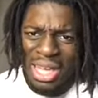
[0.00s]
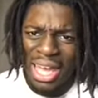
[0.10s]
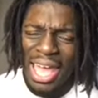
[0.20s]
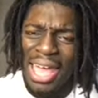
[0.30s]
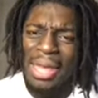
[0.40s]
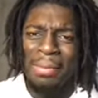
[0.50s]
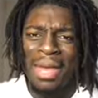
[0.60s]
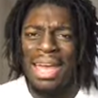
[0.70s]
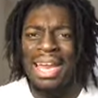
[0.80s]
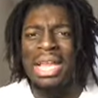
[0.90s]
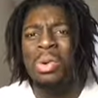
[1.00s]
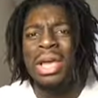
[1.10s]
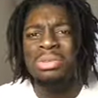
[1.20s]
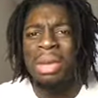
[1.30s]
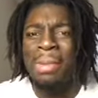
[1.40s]
Hey man,
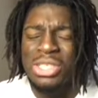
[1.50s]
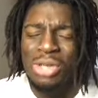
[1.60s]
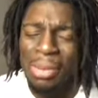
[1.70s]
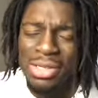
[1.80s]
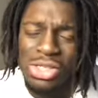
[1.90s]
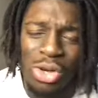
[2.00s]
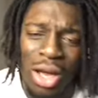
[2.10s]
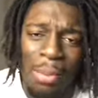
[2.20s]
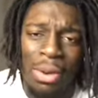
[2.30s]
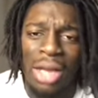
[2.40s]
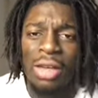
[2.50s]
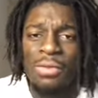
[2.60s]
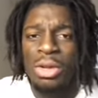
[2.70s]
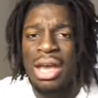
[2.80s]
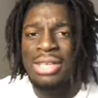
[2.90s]
anyways man, make sure you comment, subscribe, bro. I
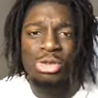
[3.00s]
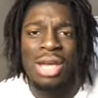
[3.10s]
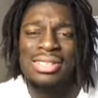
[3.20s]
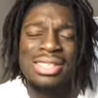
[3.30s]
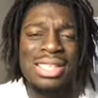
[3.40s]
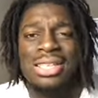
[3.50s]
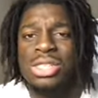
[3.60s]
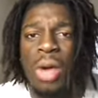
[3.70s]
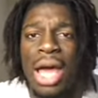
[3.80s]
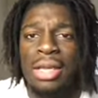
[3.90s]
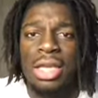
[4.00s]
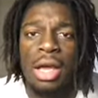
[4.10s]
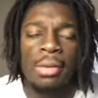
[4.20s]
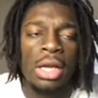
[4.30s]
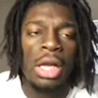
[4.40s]
love you guys. You guys stay swagged
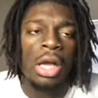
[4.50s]
up.